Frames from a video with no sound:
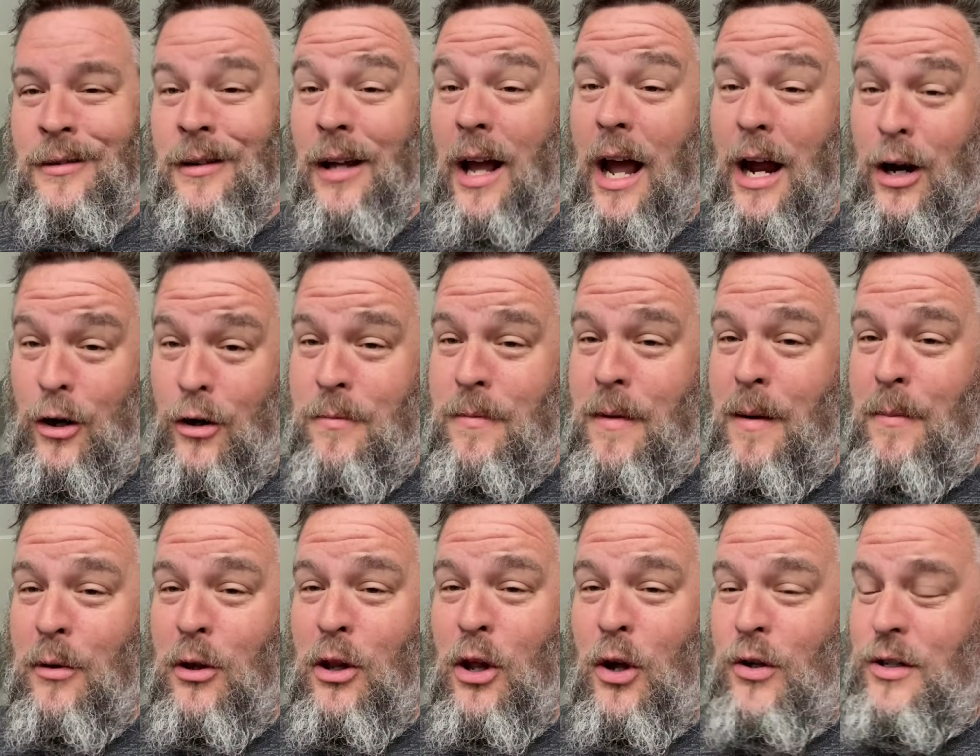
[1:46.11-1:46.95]
I
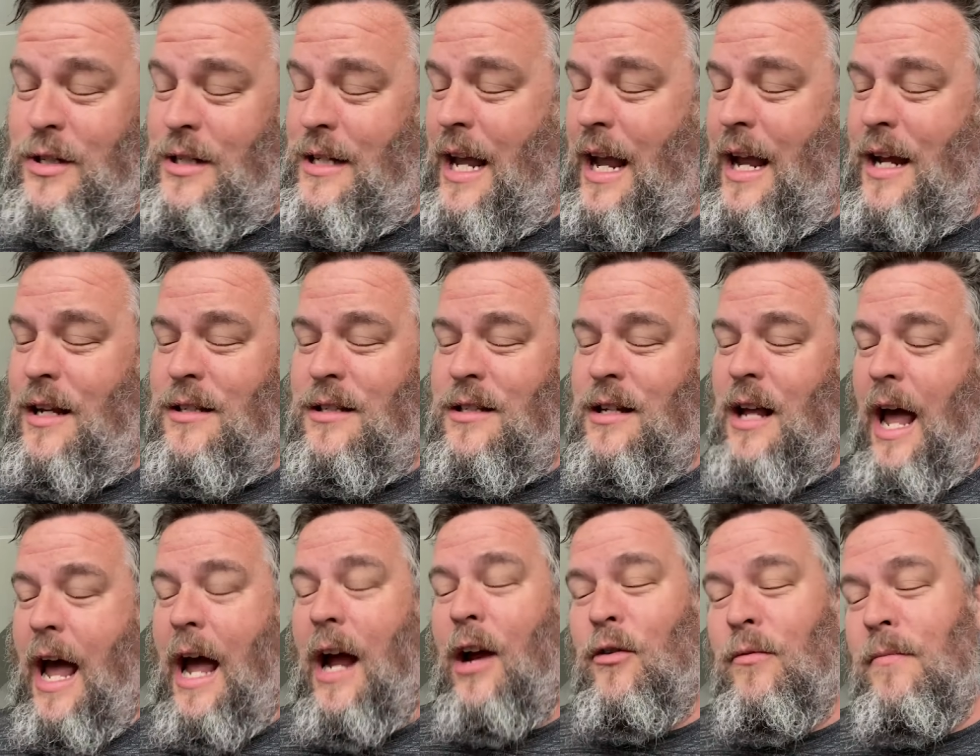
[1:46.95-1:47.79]
remember those days.
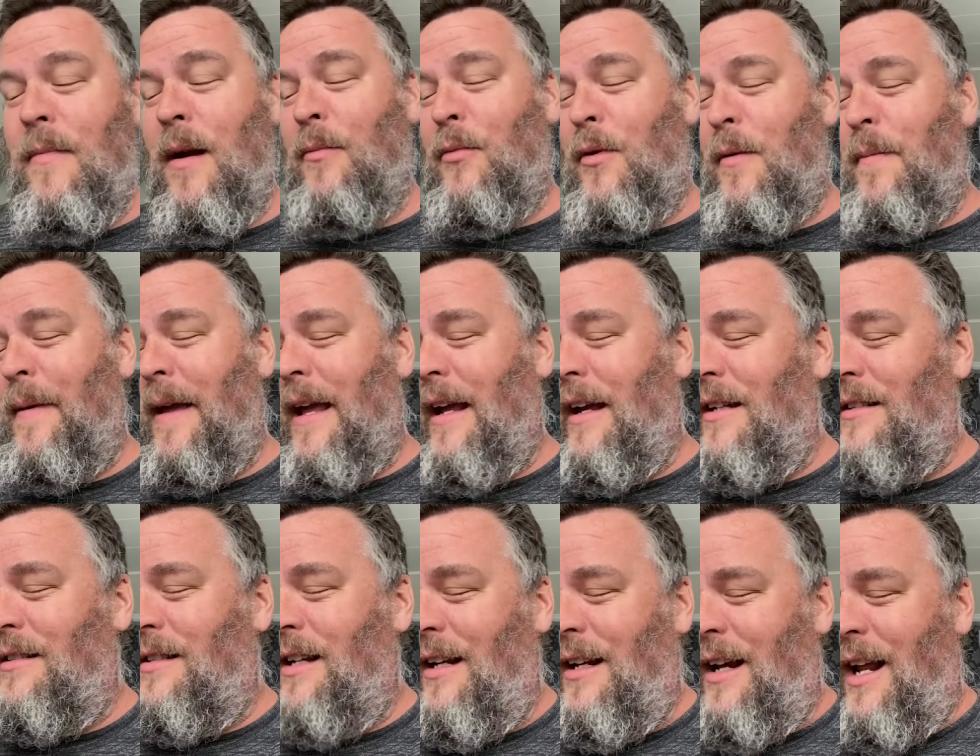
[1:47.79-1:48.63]
I remember being a
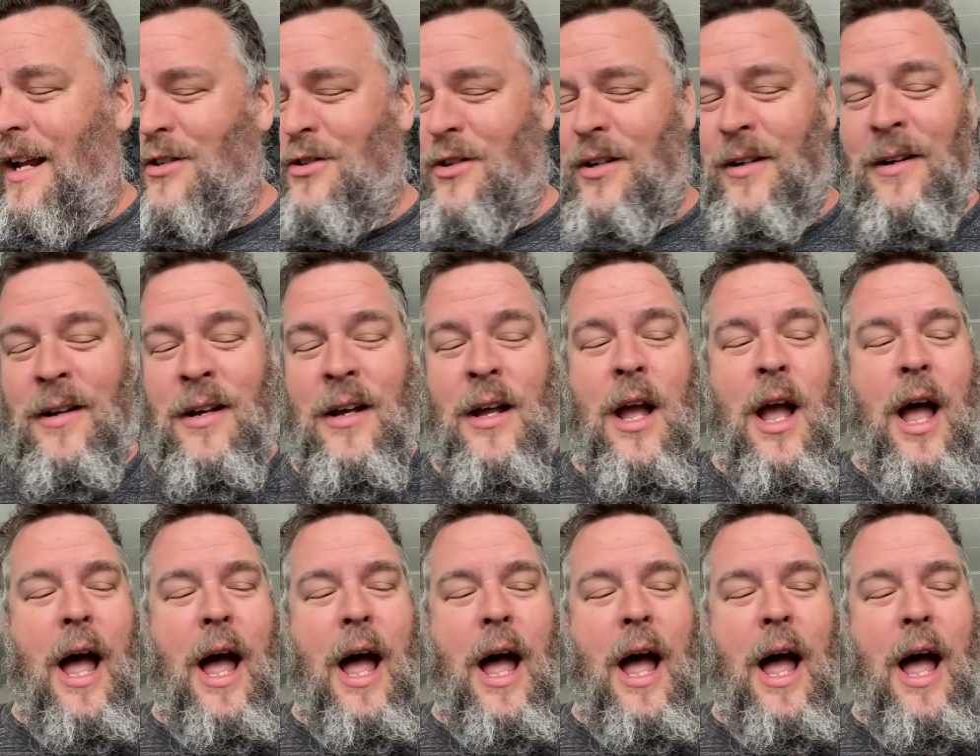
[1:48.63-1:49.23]
teenager.